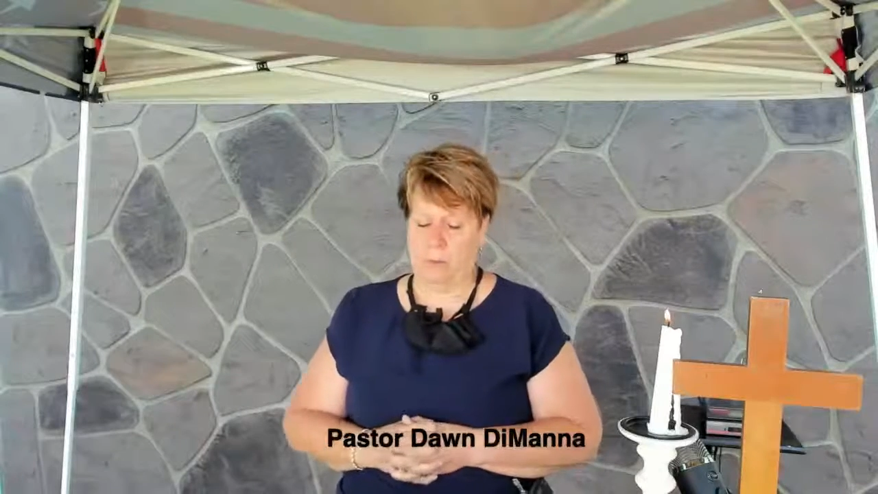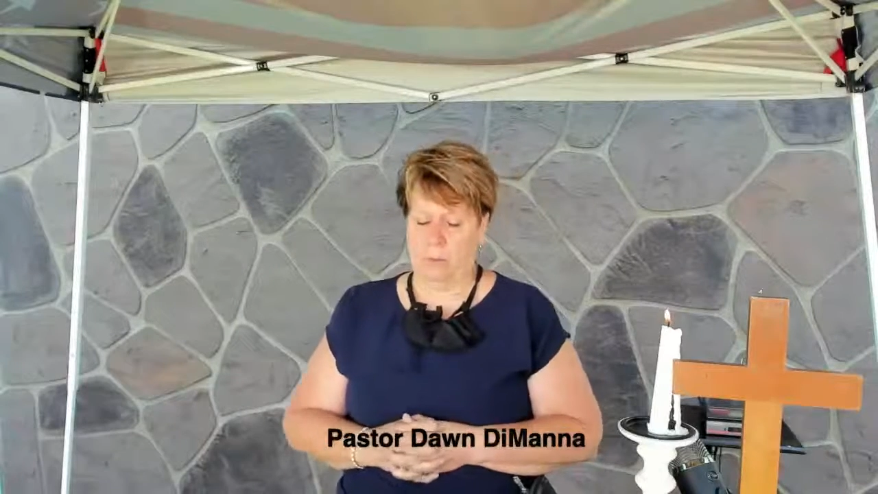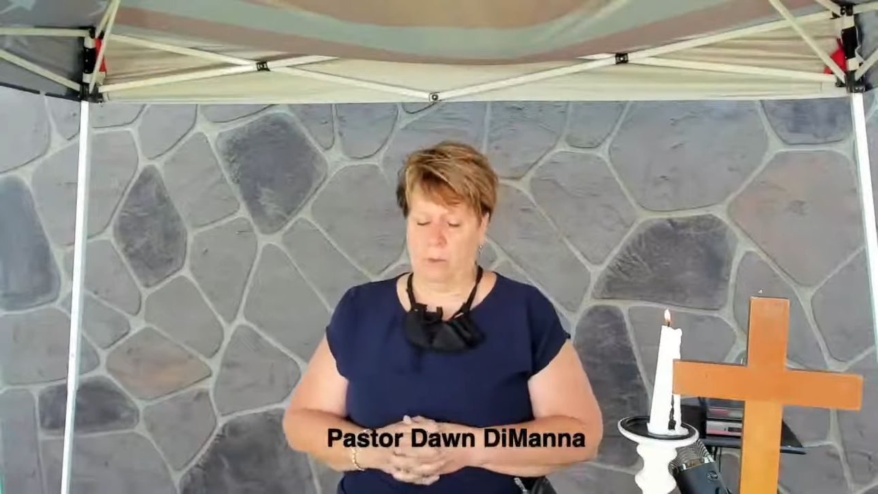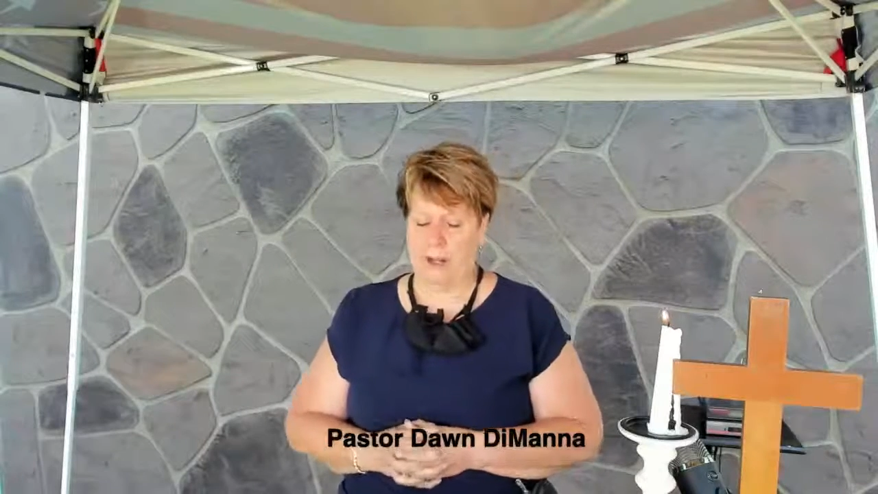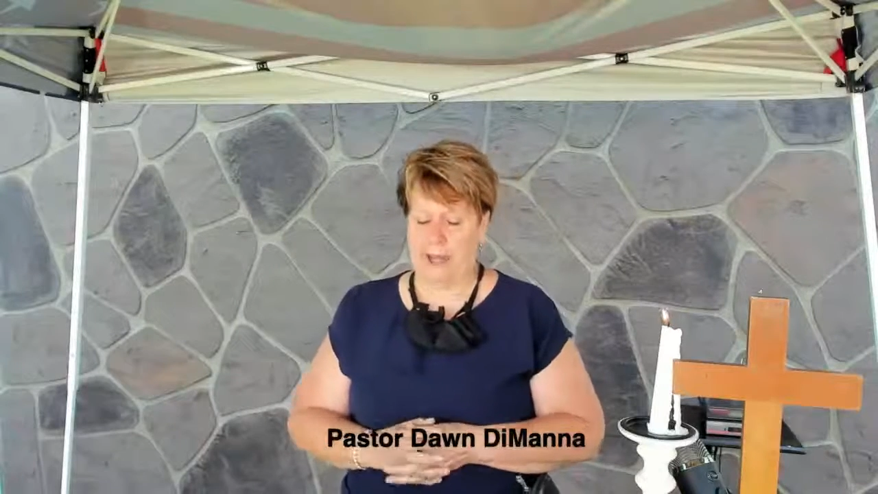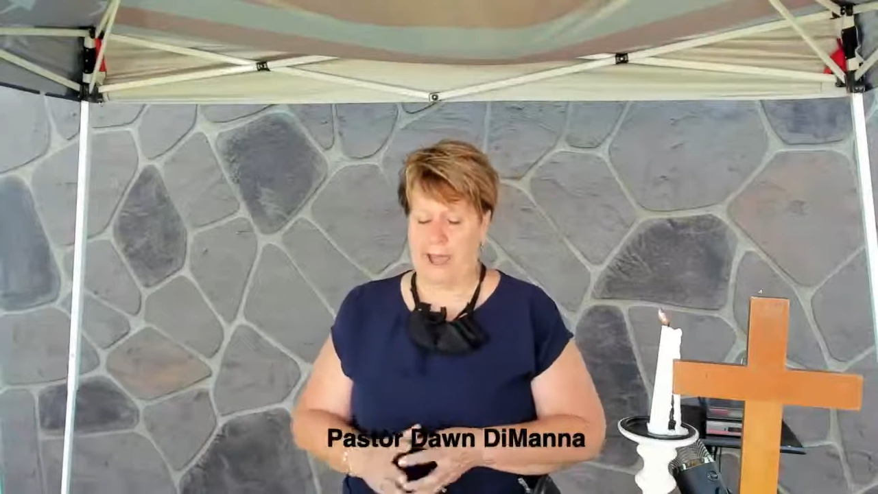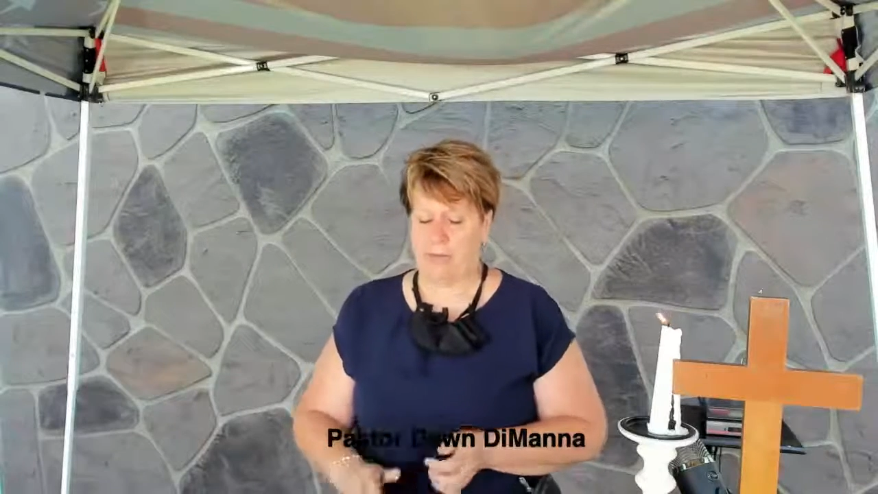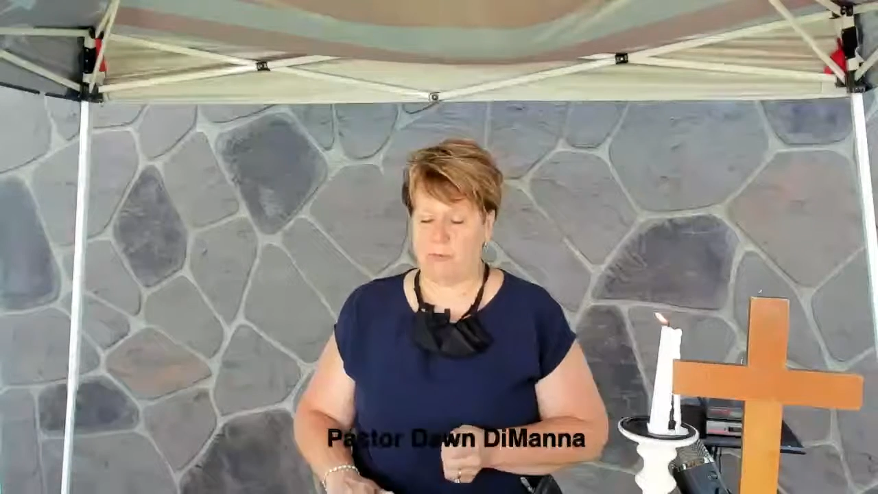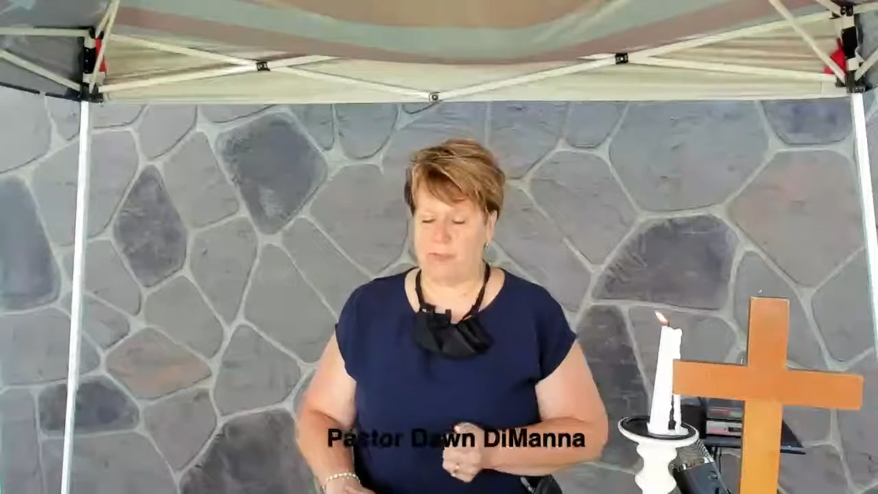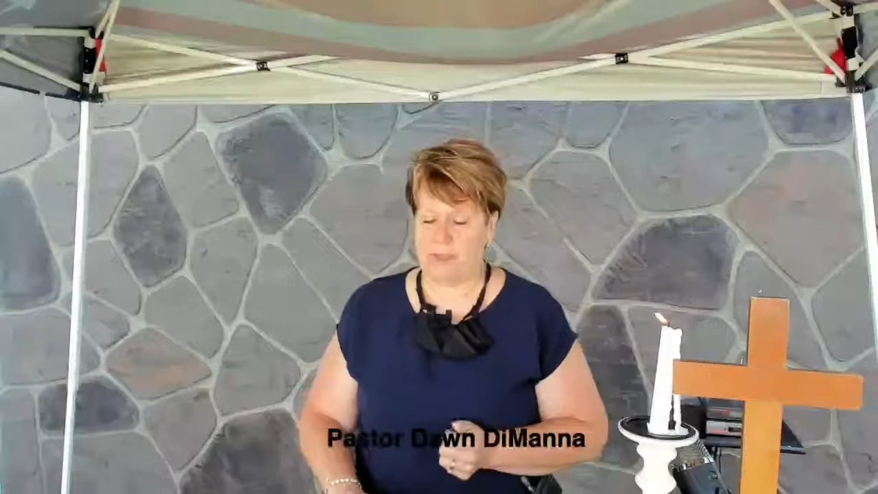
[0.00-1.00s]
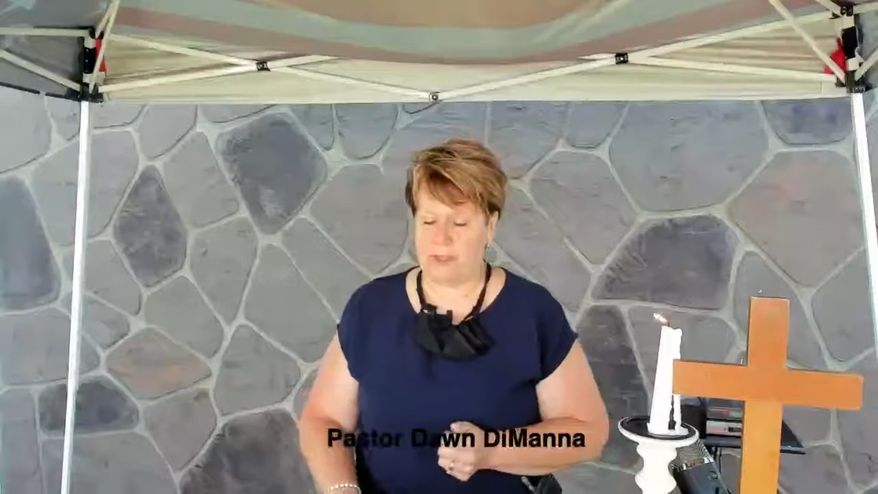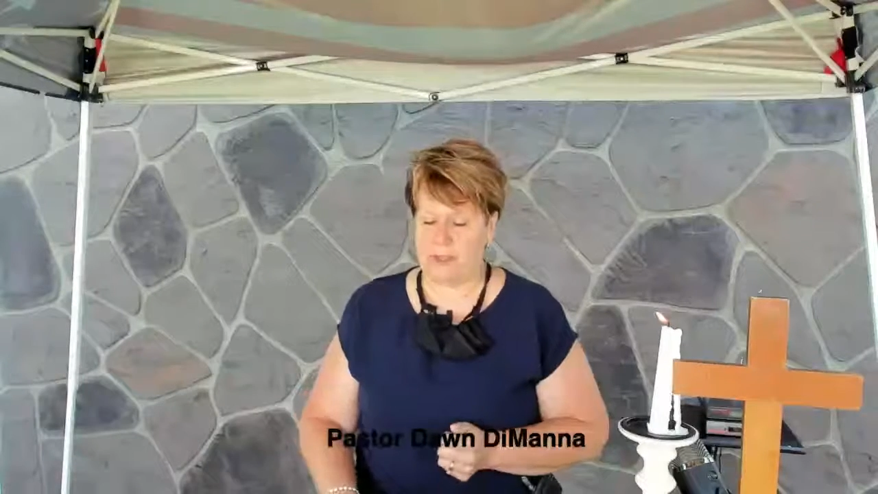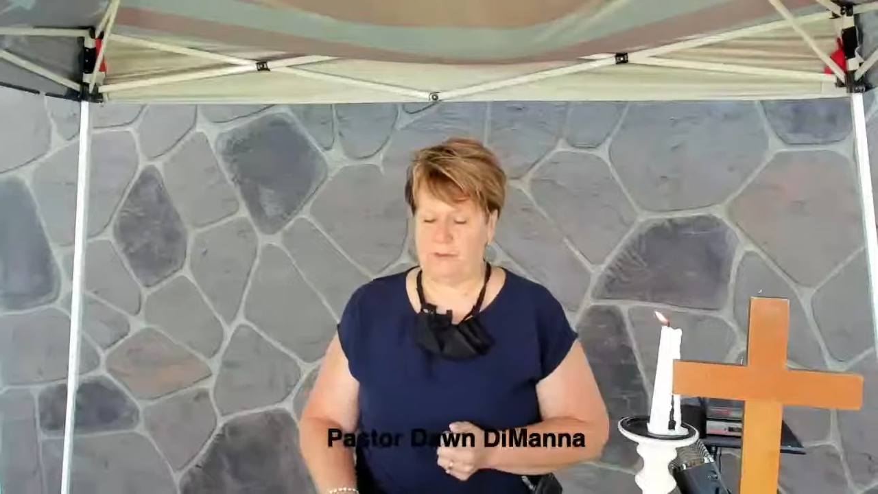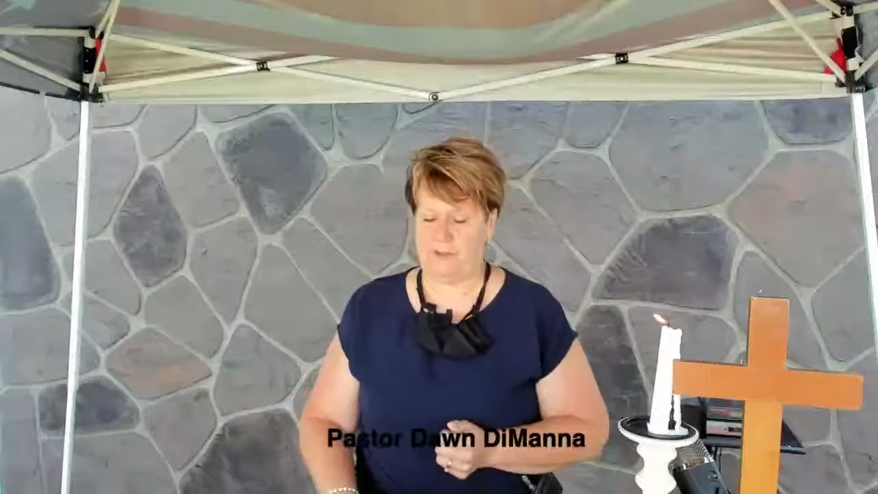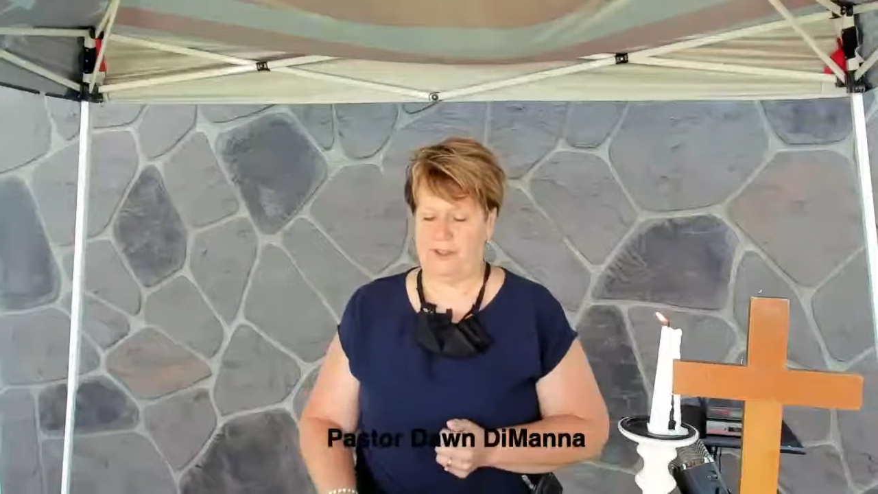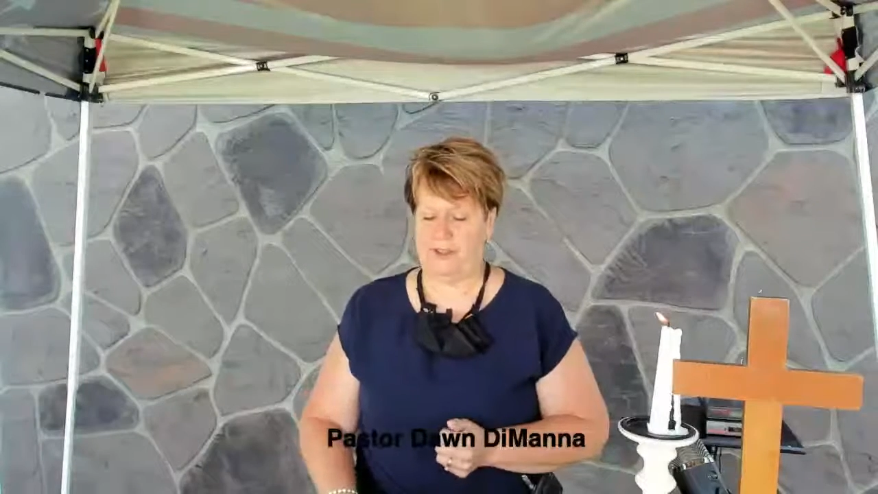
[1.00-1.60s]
what it has received,